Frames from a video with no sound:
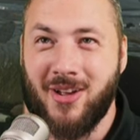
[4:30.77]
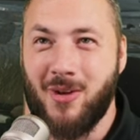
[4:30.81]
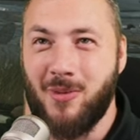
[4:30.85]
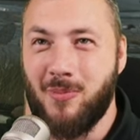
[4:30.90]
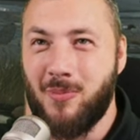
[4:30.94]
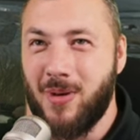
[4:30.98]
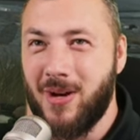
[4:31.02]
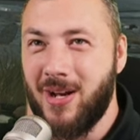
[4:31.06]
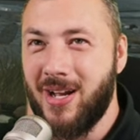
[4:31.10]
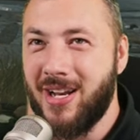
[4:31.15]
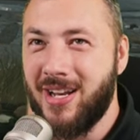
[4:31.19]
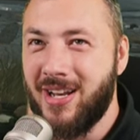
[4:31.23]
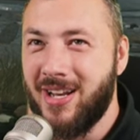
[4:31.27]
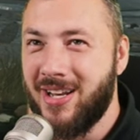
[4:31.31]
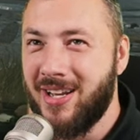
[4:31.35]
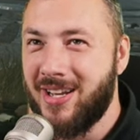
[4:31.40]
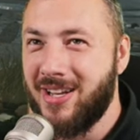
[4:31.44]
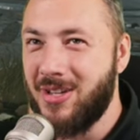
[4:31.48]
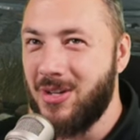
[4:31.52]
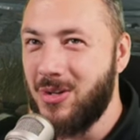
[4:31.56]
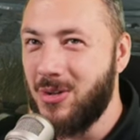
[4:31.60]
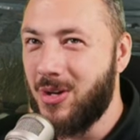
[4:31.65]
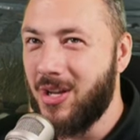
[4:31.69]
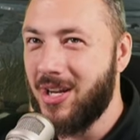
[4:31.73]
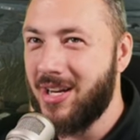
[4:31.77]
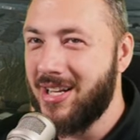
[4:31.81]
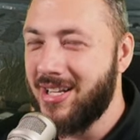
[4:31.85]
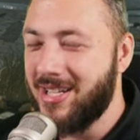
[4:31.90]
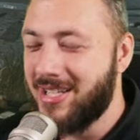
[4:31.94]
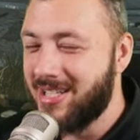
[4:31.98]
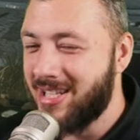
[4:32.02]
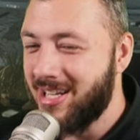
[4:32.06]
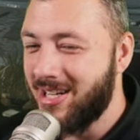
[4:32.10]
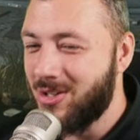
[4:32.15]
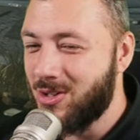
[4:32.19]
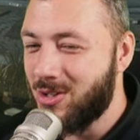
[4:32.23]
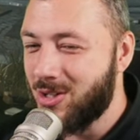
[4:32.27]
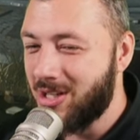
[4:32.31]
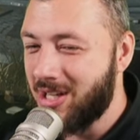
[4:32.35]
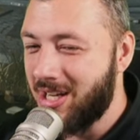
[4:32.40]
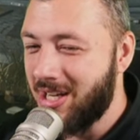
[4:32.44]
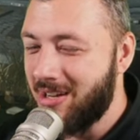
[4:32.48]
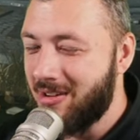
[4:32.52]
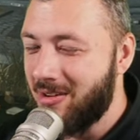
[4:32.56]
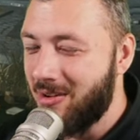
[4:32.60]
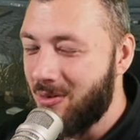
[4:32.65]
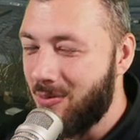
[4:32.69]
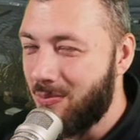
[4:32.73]
But you get to
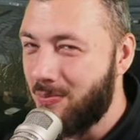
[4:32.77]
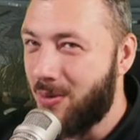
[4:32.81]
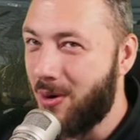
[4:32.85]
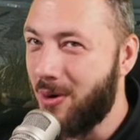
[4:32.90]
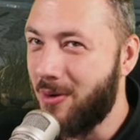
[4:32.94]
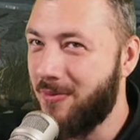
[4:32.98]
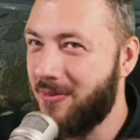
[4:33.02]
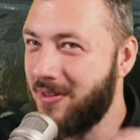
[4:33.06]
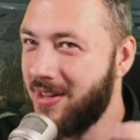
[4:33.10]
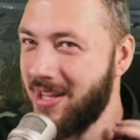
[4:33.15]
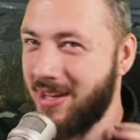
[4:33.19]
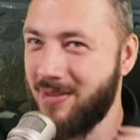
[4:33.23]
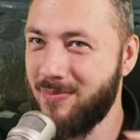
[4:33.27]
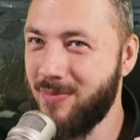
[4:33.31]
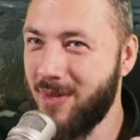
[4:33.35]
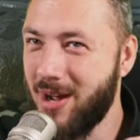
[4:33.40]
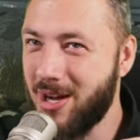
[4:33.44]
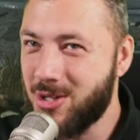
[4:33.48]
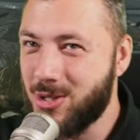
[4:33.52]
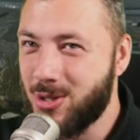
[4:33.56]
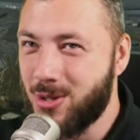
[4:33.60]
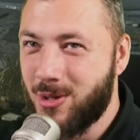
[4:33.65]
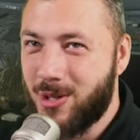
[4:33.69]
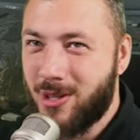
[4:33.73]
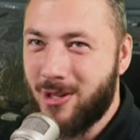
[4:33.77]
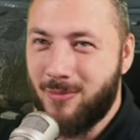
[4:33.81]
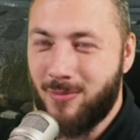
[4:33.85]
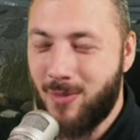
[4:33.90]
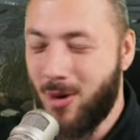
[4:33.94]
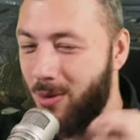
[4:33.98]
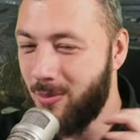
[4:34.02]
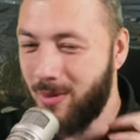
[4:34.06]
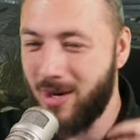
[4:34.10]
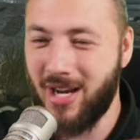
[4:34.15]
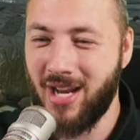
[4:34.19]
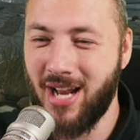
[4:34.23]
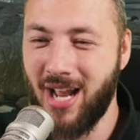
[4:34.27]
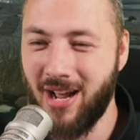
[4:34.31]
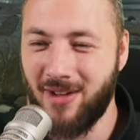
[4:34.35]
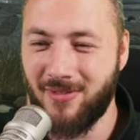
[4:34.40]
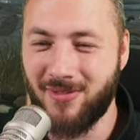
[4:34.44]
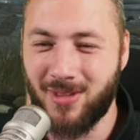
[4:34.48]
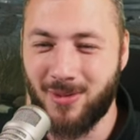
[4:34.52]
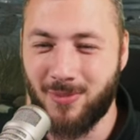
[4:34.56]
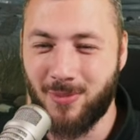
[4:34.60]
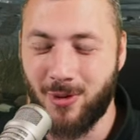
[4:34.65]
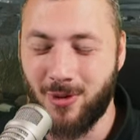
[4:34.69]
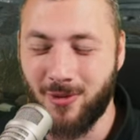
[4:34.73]
essentially perfectly measure the moment and have
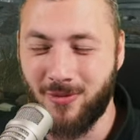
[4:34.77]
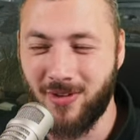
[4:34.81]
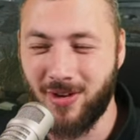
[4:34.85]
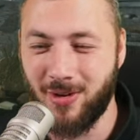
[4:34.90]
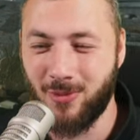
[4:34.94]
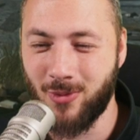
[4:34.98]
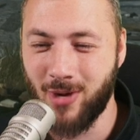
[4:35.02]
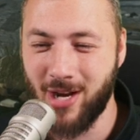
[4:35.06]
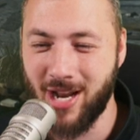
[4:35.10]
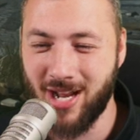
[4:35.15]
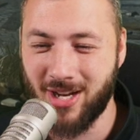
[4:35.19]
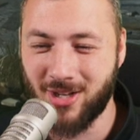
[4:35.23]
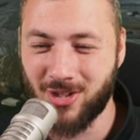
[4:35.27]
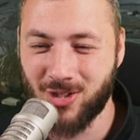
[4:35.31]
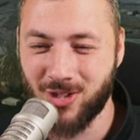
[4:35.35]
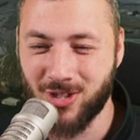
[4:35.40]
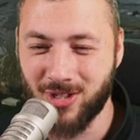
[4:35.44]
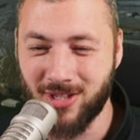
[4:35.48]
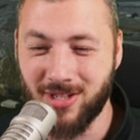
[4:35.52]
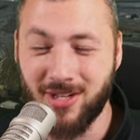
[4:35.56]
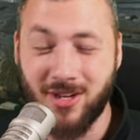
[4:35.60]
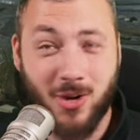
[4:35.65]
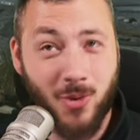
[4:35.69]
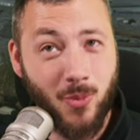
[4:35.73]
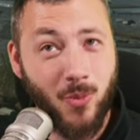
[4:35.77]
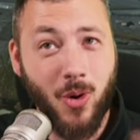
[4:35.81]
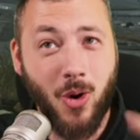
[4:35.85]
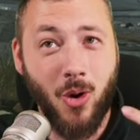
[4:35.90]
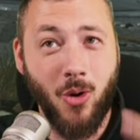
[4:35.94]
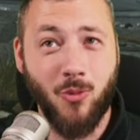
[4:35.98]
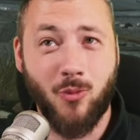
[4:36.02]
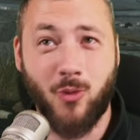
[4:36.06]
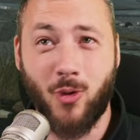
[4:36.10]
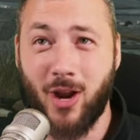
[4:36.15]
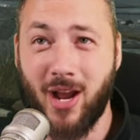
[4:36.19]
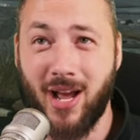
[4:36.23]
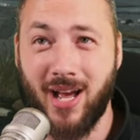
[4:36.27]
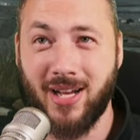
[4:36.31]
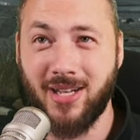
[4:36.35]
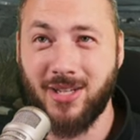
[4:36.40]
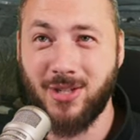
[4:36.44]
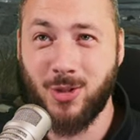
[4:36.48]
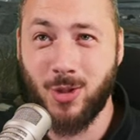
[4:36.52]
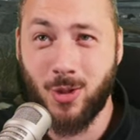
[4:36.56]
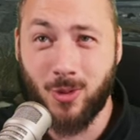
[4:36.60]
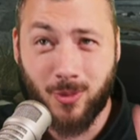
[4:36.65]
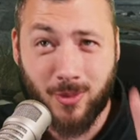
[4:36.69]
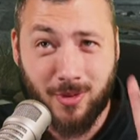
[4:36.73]
the perfect reaction. But overhead, you
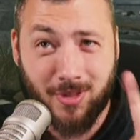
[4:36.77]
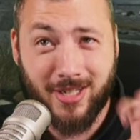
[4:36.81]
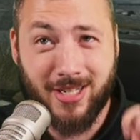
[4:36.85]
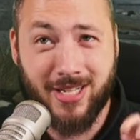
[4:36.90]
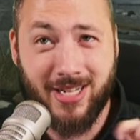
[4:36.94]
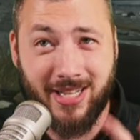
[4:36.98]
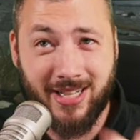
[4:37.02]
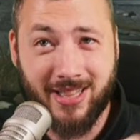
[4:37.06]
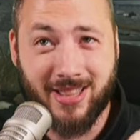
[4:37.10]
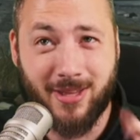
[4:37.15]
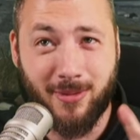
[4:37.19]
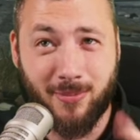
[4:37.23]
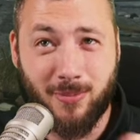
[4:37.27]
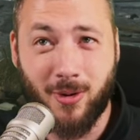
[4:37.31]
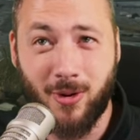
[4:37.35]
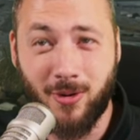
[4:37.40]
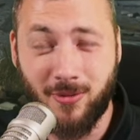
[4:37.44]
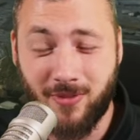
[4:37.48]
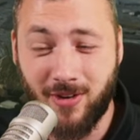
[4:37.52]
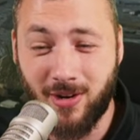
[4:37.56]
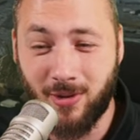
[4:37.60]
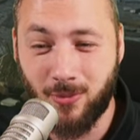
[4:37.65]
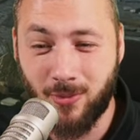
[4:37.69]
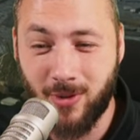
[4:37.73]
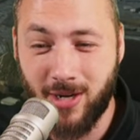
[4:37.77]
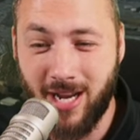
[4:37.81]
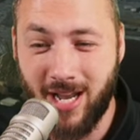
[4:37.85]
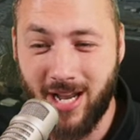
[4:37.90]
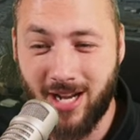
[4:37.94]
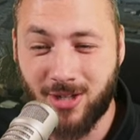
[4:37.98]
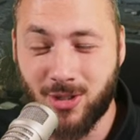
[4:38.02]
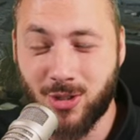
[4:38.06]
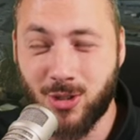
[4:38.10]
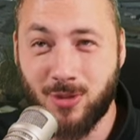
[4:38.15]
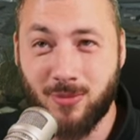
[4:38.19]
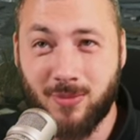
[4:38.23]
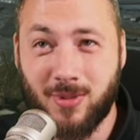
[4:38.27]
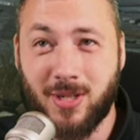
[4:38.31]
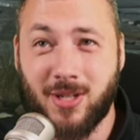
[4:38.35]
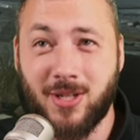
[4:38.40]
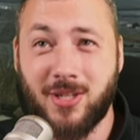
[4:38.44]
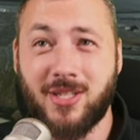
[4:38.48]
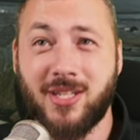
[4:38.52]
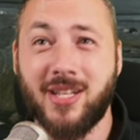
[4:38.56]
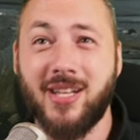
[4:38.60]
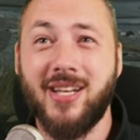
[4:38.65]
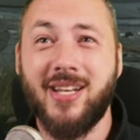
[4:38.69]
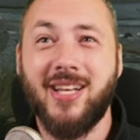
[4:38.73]
don't need the perfect reaction because
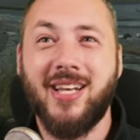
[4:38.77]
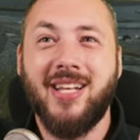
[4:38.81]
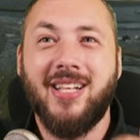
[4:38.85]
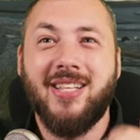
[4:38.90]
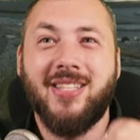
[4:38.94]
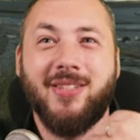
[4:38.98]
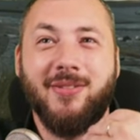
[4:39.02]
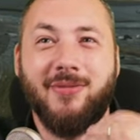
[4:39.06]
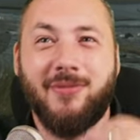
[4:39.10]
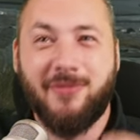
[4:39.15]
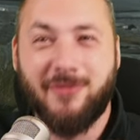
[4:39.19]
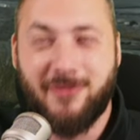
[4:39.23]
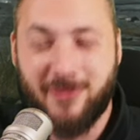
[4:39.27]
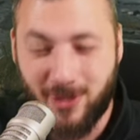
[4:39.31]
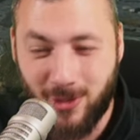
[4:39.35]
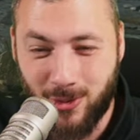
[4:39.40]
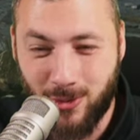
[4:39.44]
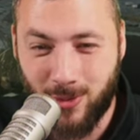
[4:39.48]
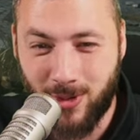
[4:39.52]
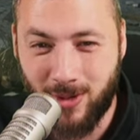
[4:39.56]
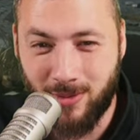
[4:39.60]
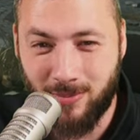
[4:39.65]
fluent